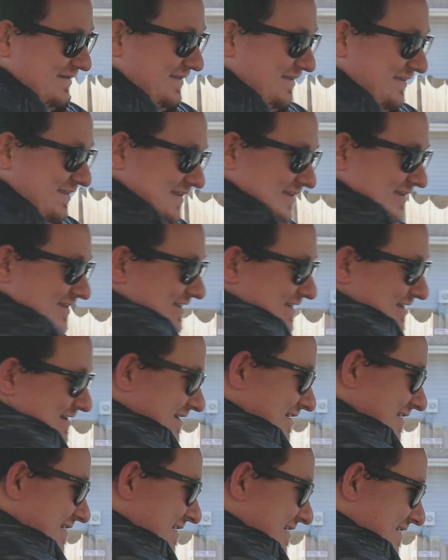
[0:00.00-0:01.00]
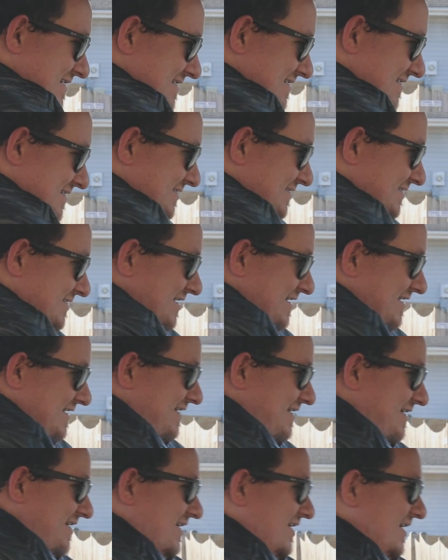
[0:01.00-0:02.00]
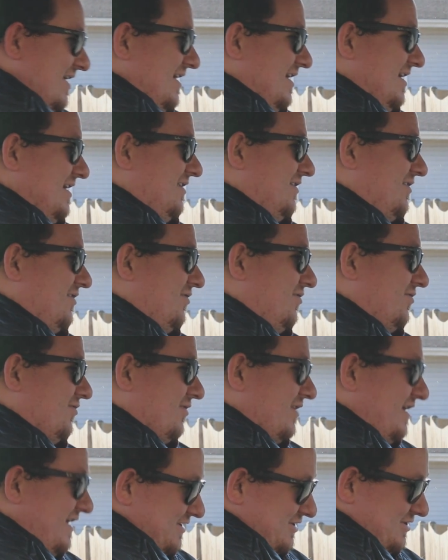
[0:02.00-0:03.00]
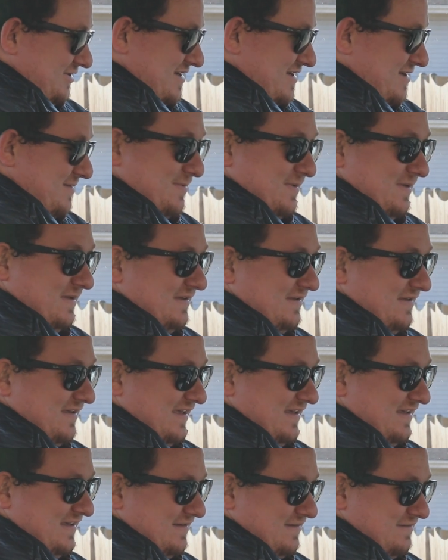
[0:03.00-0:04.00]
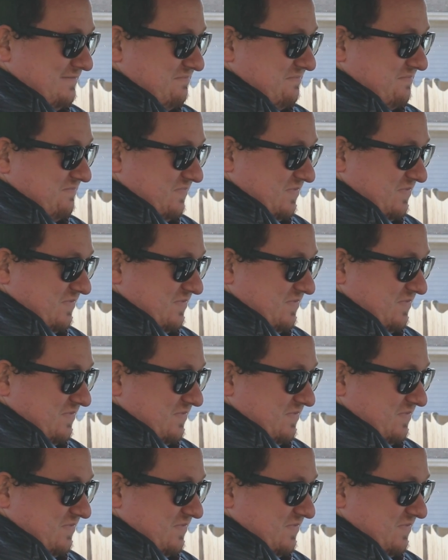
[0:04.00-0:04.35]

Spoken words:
This thing is in great shape, and